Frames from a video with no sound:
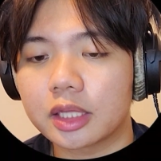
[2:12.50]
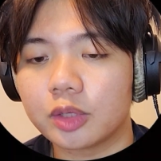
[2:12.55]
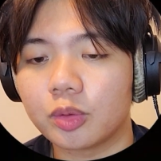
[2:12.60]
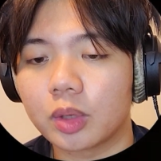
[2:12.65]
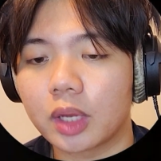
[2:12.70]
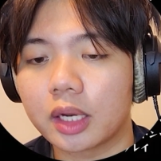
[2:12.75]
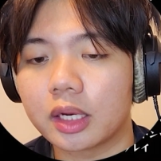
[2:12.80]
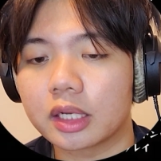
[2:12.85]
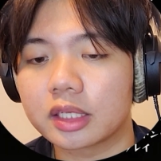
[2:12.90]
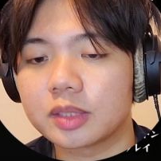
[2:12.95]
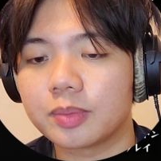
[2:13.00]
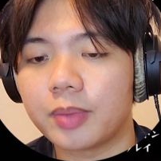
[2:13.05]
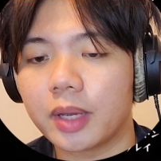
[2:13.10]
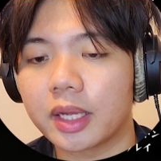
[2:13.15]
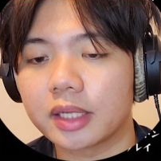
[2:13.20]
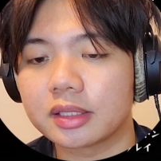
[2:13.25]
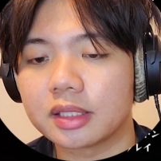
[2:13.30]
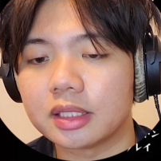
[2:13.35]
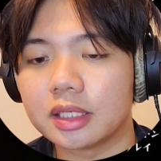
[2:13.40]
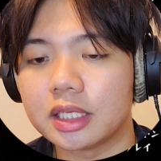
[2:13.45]
what I'd
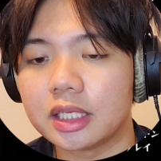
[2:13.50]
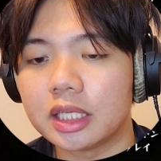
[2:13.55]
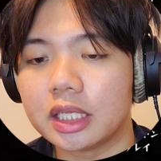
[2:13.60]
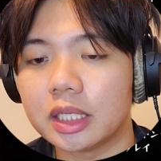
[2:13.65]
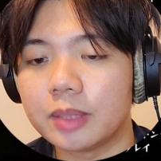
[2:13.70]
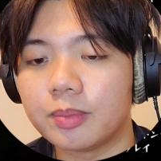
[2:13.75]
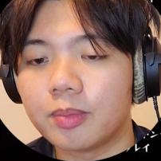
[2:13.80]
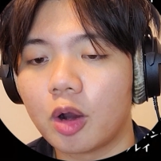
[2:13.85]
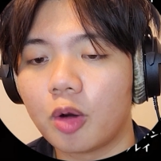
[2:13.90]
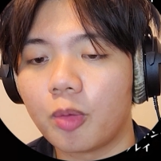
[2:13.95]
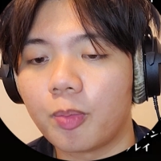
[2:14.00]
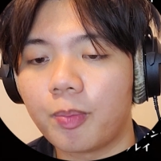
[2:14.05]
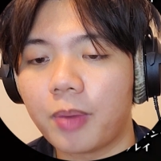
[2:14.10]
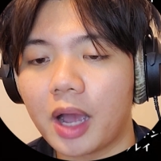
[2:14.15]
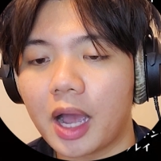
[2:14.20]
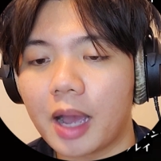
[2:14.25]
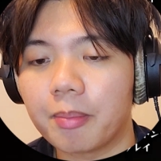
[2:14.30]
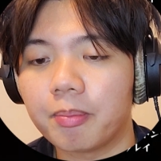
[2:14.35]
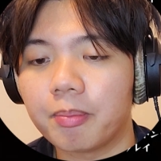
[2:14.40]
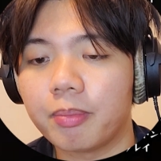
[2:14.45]
expect an emo
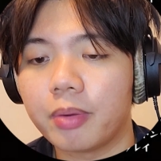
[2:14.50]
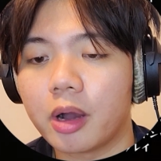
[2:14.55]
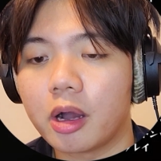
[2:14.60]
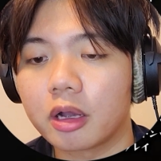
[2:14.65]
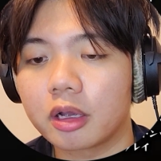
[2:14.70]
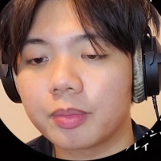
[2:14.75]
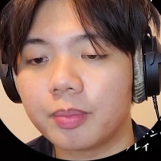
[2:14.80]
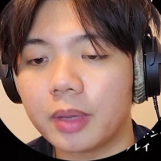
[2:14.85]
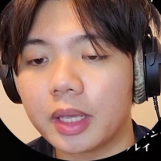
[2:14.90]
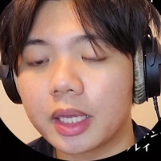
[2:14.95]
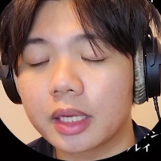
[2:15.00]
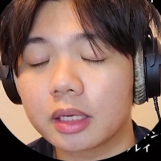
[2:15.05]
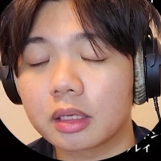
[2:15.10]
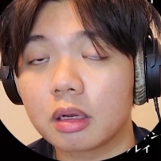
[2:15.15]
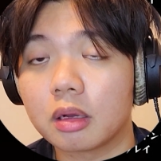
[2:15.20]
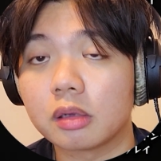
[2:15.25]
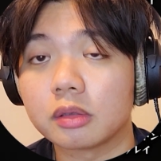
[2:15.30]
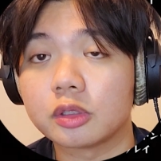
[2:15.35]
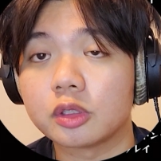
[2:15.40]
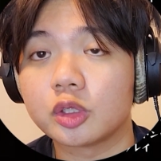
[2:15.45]
pop punk band
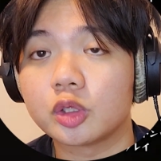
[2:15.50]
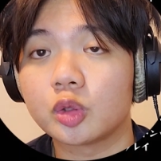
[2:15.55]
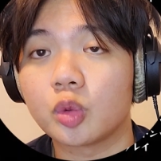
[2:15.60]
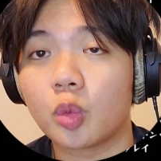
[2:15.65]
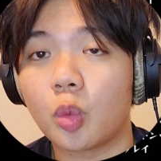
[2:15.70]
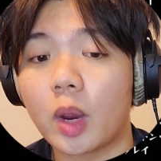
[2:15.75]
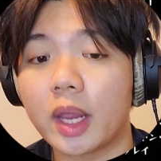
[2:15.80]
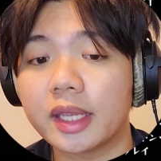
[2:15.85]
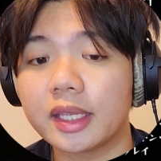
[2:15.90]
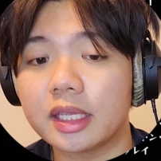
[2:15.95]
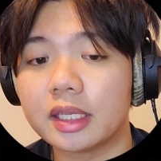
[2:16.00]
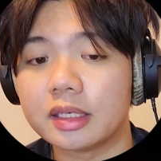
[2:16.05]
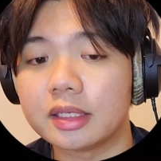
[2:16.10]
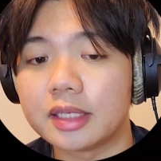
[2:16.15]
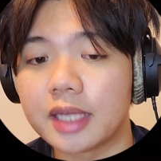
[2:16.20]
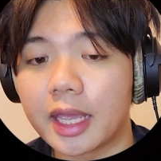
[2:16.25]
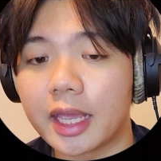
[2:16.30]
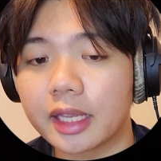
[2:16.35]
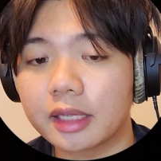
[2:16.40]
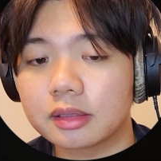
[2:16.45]
called SWANKY
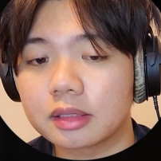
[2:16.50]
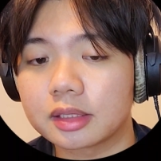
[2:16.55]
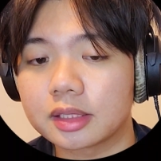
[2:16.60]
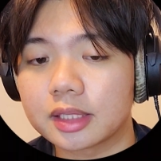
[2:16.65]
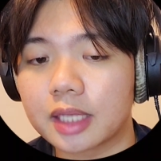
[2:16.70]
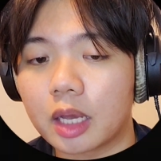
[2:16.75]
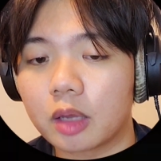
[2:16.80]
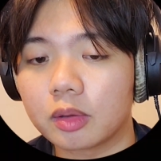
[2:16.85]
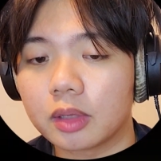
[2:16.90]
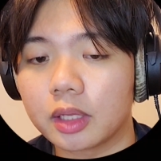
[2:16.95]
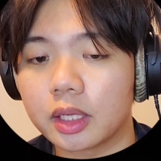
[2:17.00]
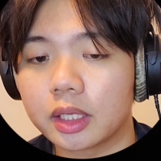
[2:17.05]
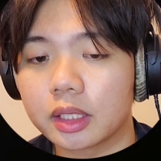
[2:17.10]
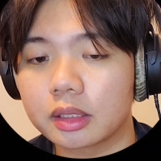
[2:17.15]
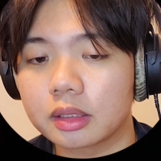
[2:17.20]
DANK to sound like.